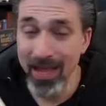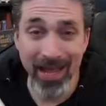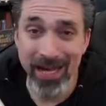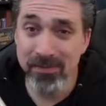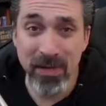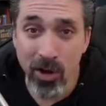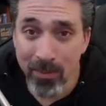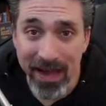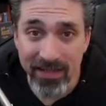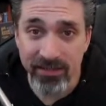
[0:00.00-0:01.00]
HBO
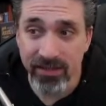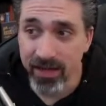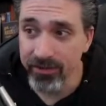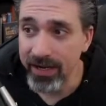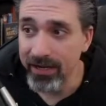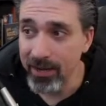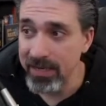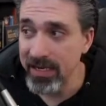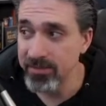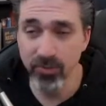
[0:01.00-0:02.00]
Max, on the other hand, I
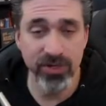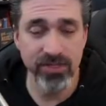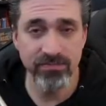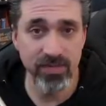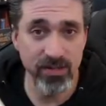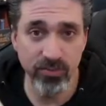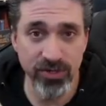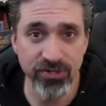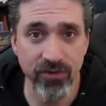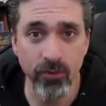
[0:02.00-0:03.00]
mean, it's pretty
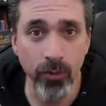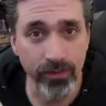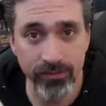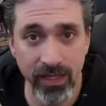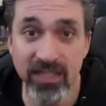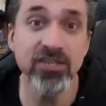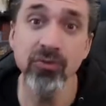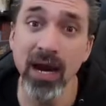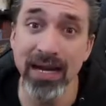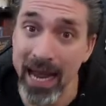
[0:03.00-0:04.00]
straightforward, at least
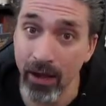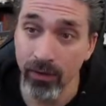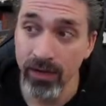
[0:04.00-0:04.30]
right now.